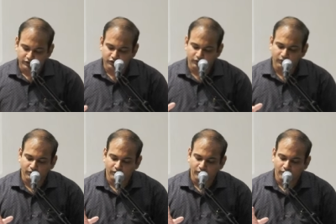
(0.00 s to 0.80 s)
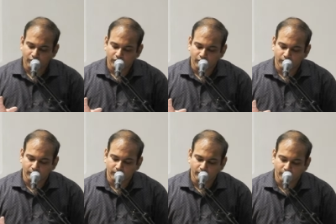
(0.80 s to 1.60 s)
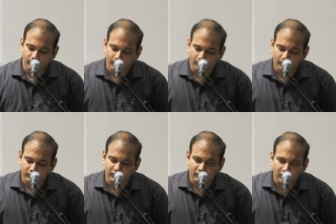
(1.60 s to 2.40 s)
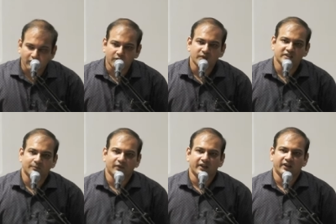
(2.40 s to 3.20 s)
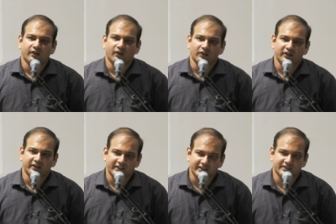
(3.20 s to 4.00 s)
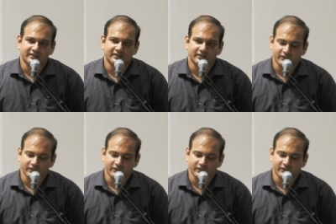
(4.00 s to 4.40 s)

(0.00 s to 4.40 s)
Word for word: So the Lord will supply all your needs